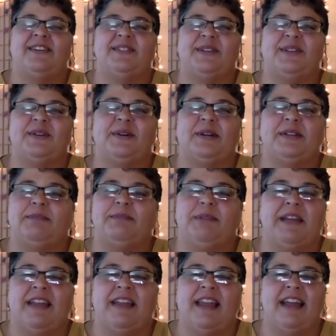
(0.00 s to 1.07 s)
So good to be
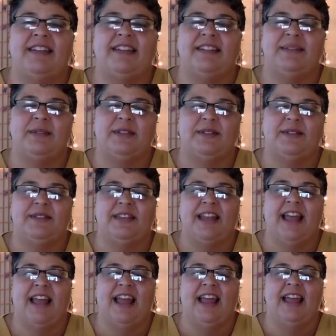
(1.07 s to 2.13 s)
connected with you
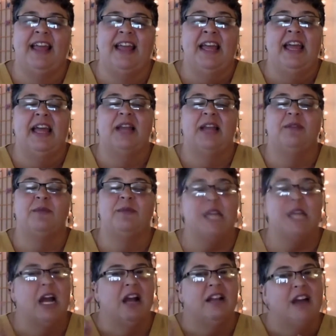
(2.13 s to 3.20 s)
today. And
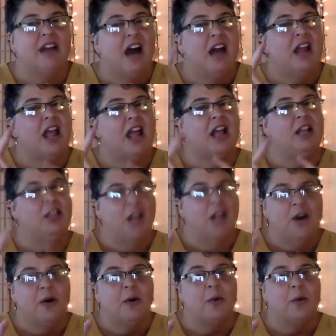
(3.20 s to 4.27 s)
we are not
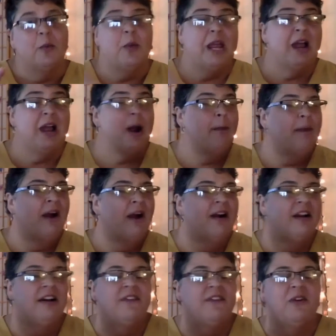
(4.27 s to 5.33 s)
alone. We are
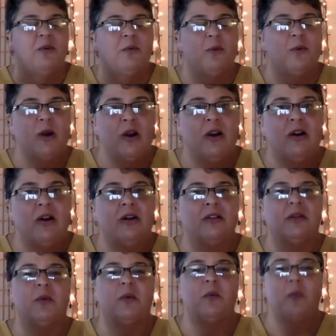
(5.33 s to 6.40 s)
part of a
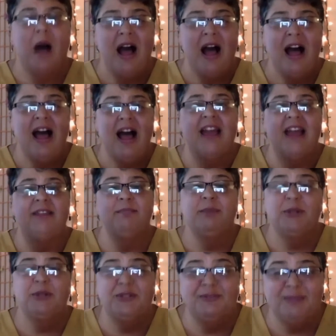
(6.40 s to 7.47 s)
worldwide
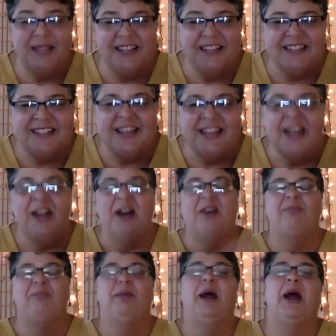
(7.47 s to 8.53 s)
movement
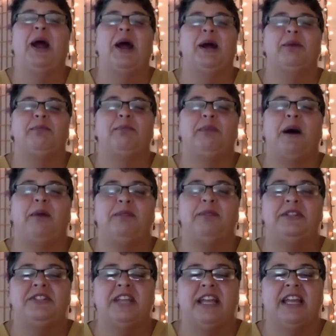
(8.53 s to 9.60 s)
of prayer,
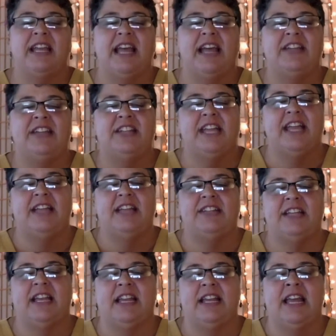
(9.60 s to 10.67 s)
publishing, and
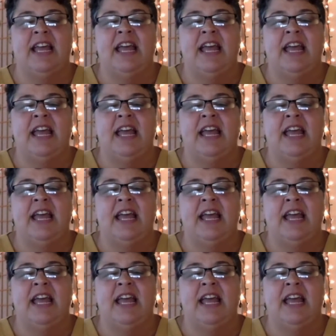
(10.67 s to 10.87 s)
education